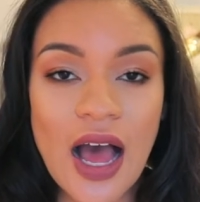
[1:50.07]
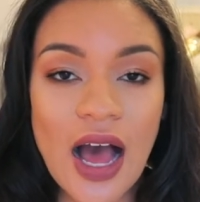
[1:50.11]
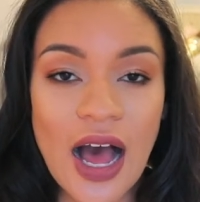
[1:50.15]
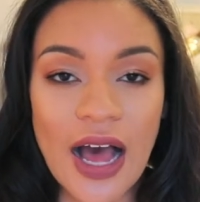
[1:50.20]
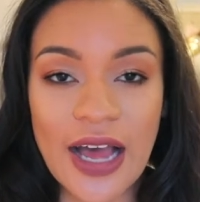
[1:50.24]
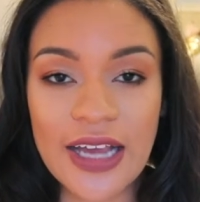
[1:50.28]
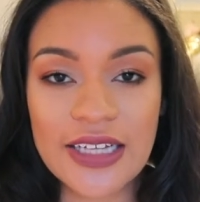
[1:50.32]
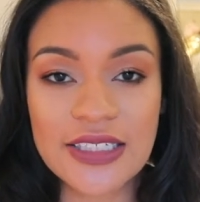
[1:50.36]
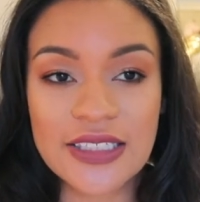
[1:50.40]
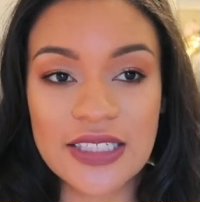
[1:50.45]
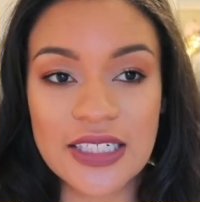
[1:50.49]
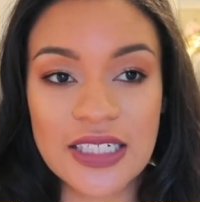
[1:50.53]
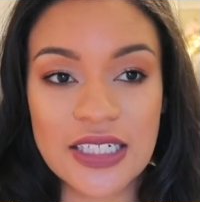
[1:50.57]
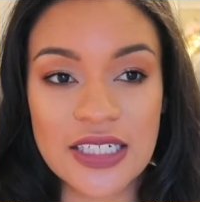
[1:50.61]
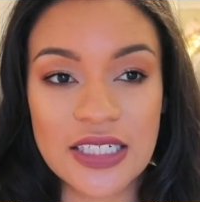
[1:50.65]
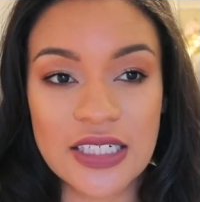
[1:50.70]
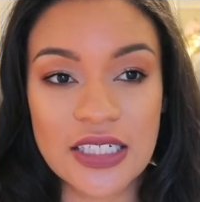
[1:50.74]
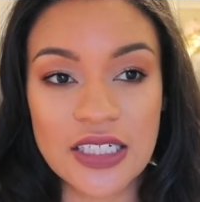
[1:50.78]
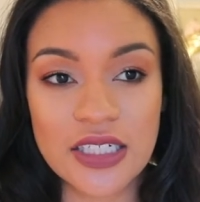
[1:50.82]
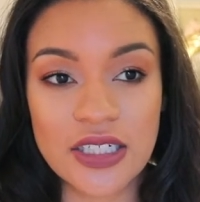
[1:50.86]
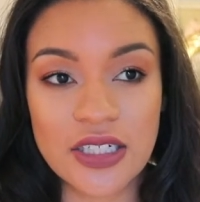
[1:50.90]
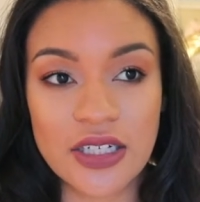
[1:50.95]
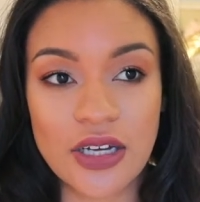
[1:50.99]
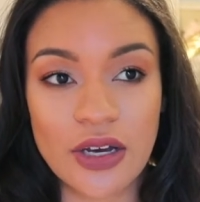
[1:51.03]
I
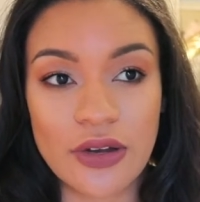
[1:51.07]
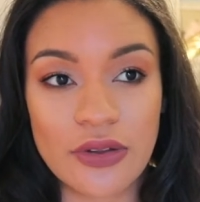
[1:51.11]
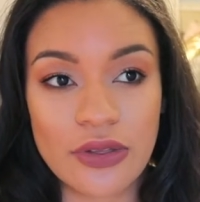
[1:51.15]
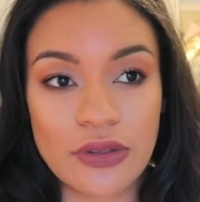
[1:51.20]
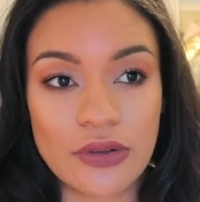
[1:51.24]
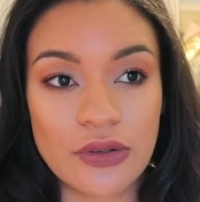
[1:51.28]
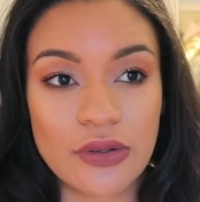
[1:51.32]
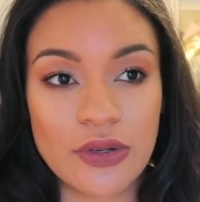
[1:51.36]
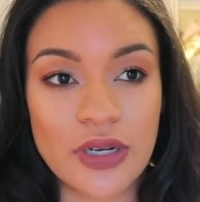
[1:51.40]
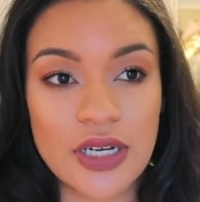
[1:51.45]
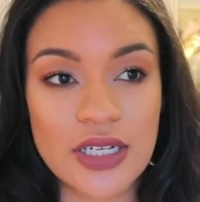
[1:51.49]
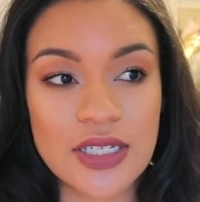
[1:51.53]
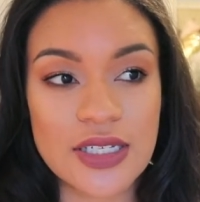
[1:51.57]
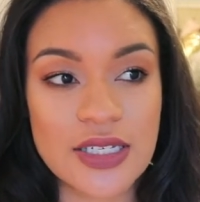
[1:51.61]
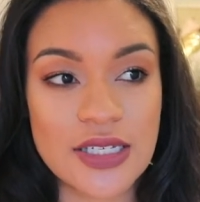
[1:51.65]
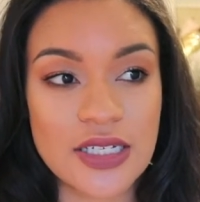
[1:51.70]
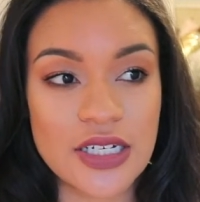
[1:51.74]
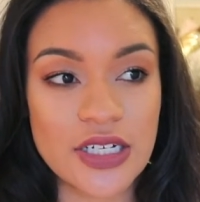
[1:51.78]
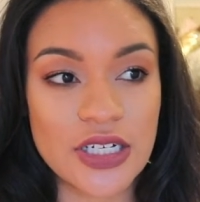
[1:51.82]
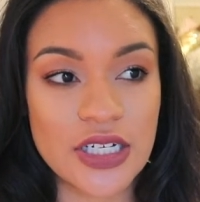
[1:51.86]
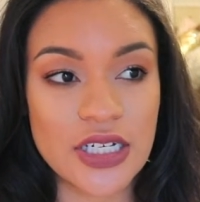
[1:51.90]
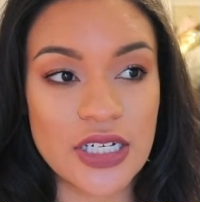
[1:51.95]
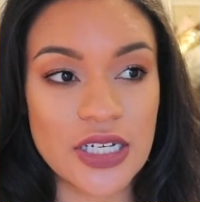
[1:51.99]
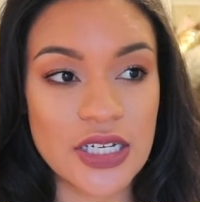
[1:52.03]
did go through a
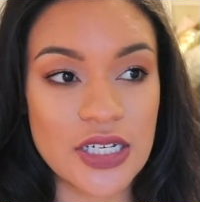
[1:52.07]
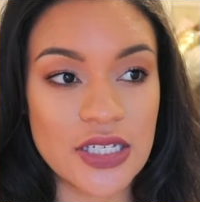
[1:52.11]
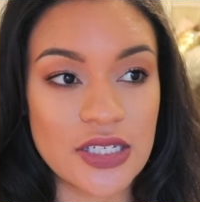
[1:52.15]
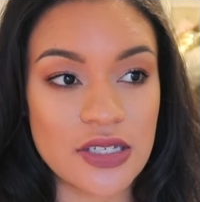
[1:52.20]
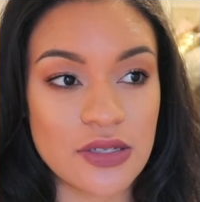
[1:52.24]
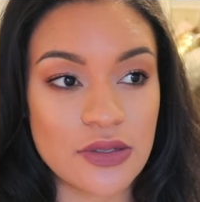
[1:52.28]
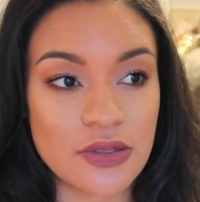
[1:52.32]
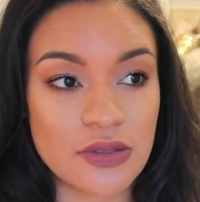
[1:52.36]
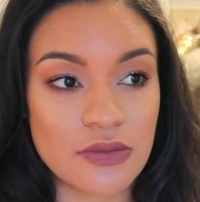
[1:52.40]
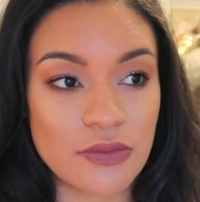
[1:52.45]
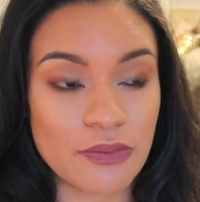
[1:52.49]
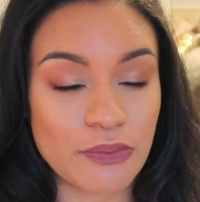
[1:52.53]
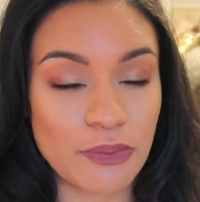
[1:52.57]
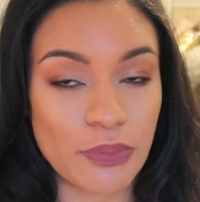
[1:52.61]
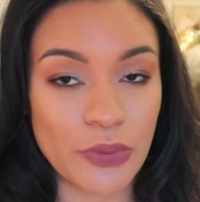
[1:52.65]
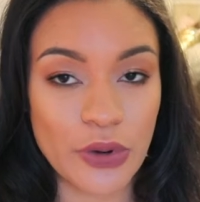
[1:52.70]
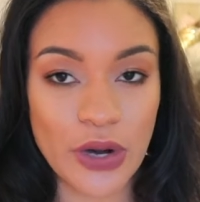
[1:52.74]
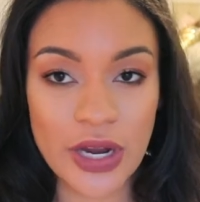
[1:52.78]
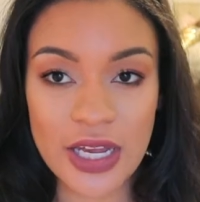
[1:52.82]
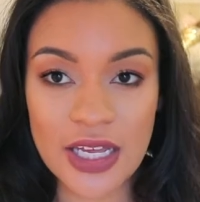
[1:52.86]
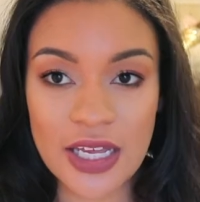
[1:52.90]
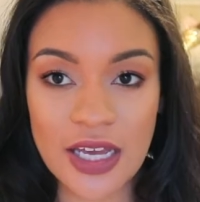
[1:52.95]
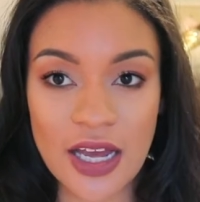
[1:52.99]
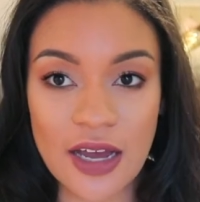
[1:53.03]
serious
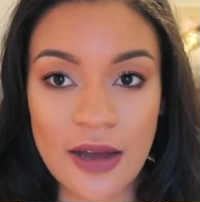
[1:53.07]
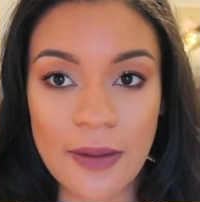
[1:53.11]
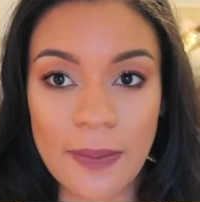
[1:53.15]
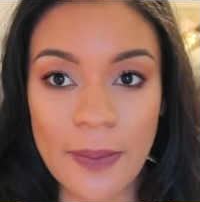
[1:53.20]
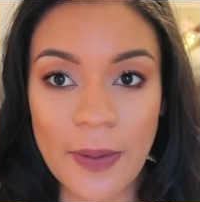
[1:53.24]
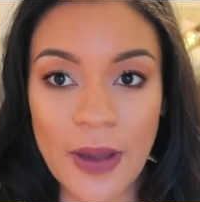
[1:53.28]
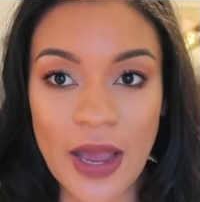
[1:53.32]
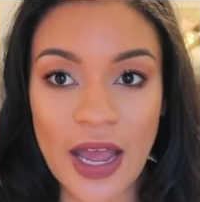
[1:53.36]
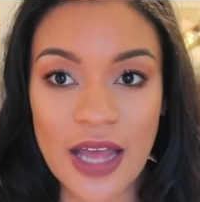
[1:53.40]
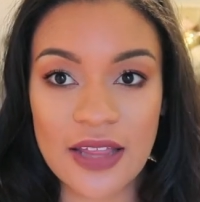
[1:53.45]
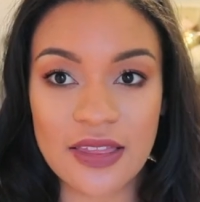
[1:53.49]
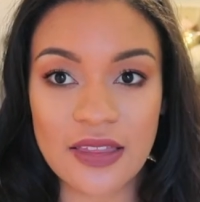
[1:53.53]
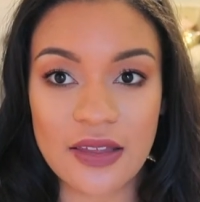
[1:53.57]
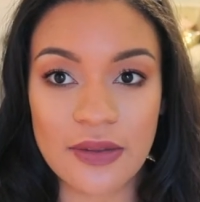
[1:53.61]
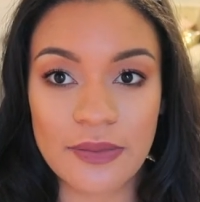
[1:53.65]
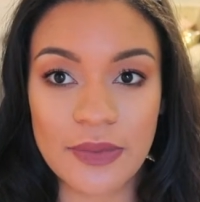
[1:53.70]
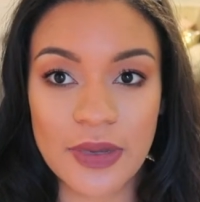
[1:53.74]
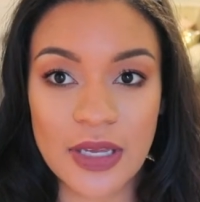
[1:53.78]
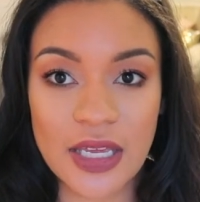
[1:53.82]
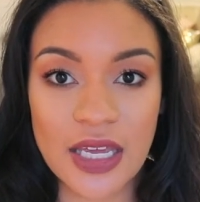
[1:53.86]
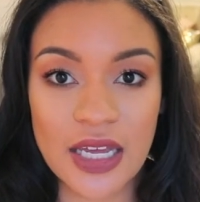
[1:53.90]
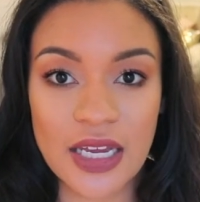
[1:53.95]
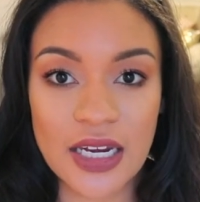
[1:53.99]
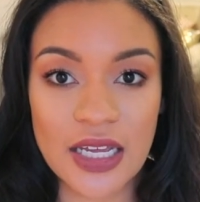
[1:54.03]
breakup at the
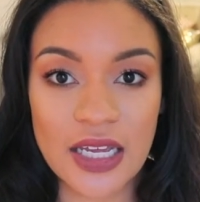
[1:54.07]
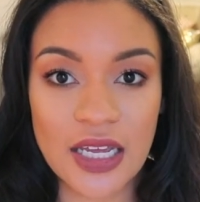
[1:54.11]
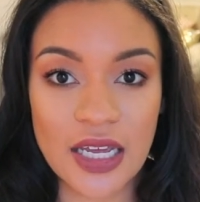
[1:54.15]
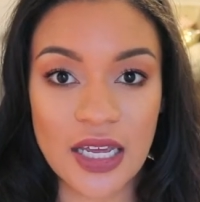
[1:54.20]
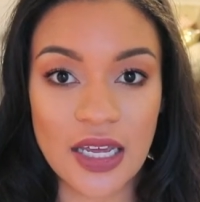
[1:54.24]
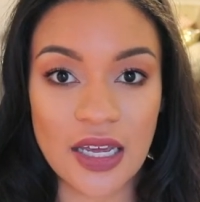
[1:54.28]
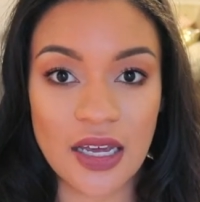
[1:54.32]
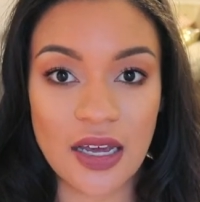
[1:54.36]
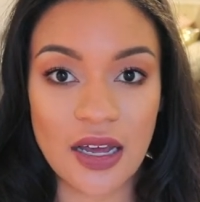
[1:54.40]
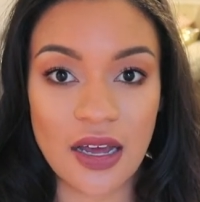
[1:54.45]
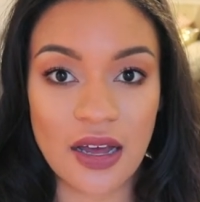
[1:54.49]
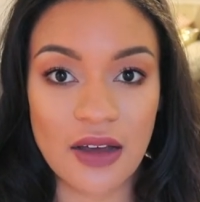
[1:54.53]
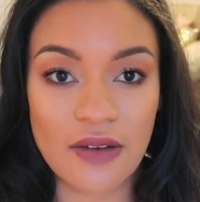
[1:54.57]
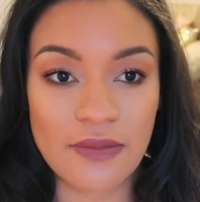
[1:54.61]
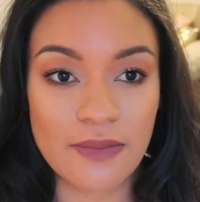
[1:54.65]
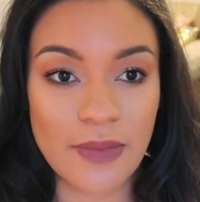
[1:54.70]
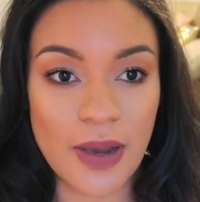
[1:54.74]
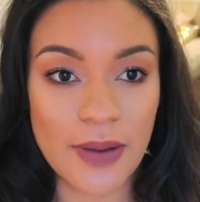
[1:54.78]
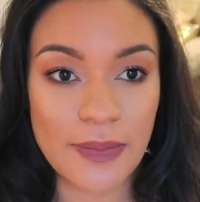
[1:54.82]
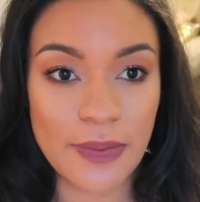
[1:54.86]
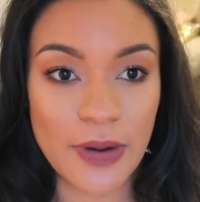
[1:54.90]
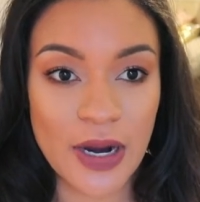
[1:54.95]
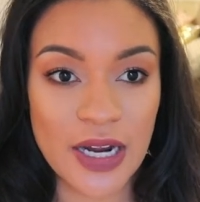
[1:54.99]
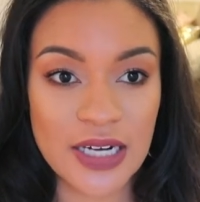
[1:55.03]
beginning of
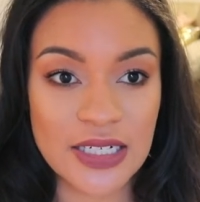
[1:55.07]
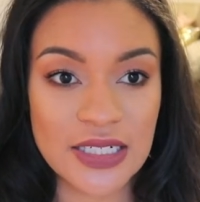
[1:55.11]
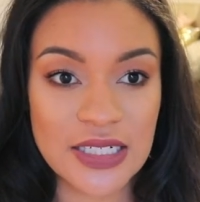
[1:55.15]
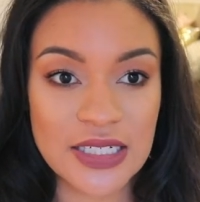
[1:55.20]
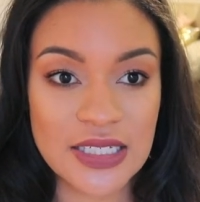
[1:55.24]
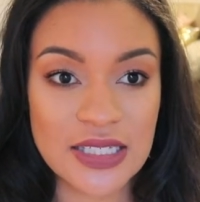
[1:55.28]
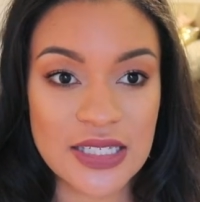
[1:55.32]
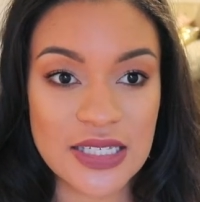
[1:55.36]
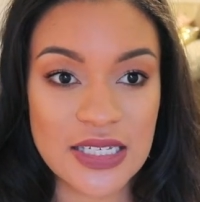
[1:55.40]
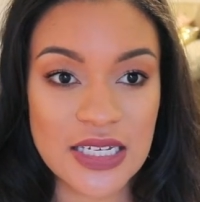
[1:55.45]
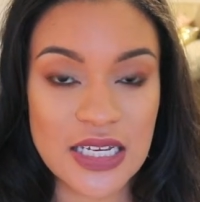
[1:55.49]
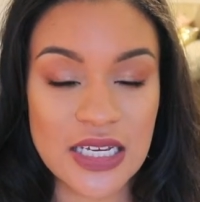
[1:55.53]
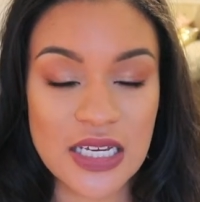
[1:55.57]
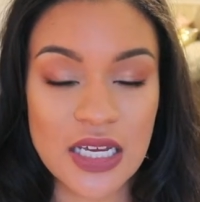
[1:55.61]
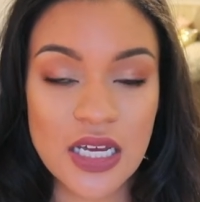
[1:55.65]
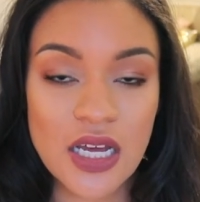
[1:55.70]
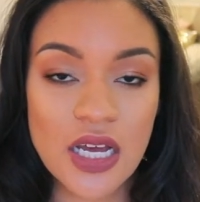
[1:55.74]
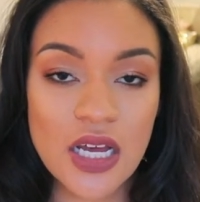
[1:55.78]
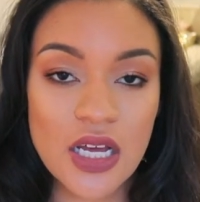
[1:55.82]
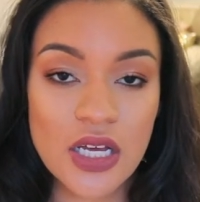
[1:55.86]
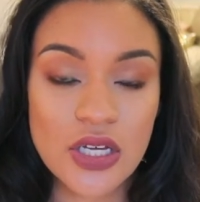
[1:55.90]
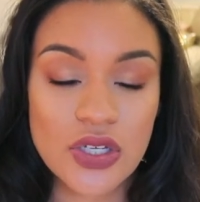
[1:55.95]
my pregnancy.